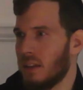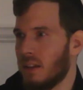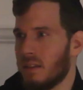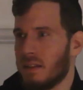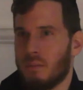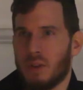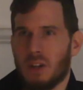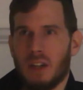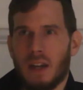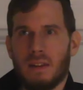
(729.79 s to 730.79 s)
He doesn't
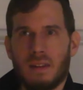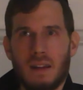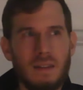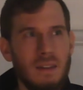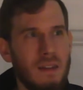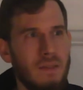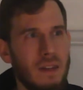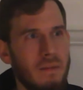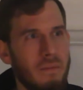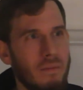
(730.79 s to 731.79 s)
appreciate the
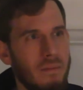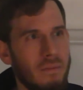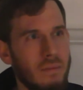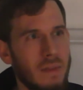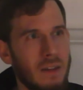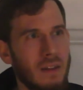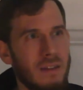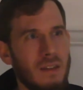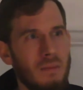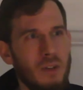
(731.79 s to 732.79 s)
sensitivity. He
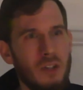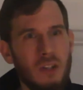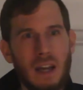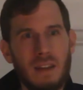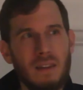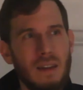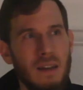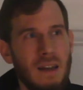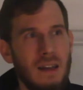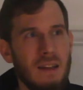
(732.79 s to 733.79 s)
doesn't appreciate
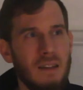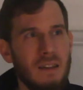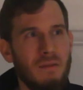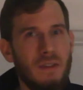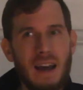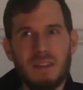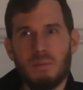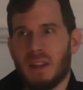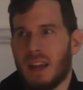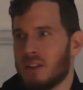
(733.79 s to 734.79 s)
the
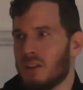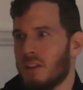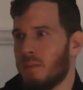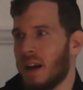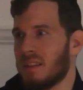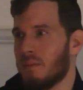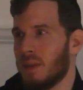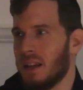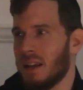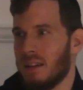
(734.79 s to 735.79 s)
vast potential of
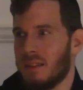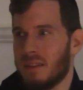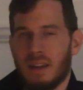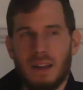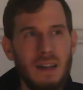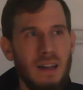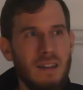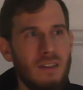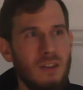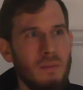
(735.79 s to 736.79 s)
possibilities.
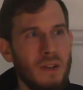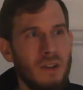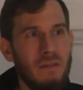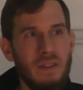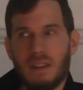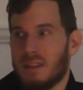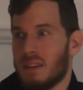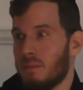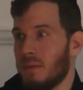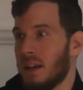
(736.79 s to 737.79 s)
It's a human nervous
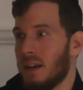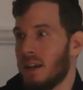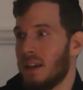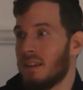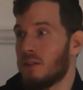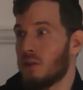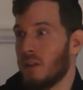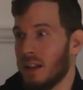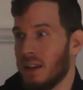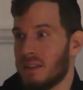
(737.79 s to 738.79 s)
system. It's
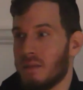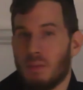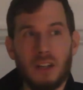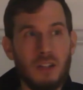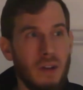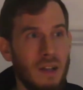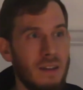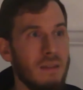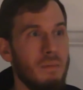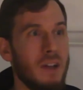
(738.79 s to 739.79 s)
trillions upon
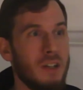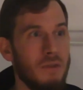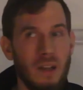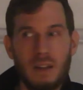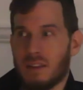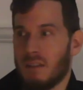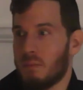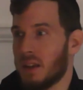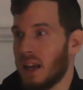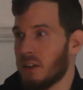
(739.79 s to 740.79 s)
trillions upon trillions
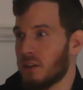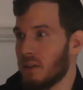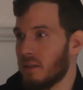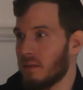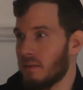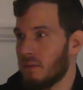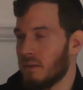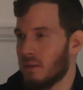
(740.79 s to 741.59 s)
of potentials.